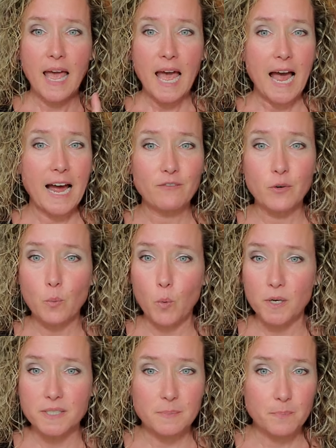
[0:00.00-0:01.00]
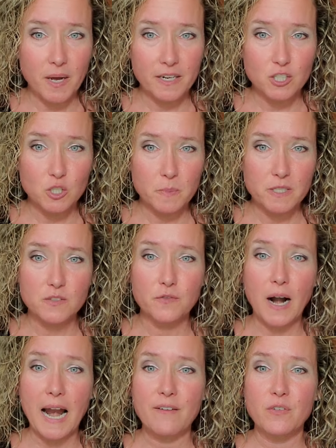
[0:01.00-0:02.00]
have rewards and punishments
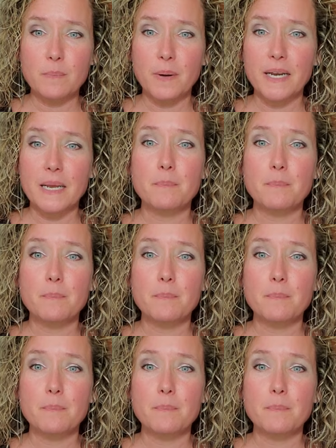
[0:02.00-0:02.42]
for everybody,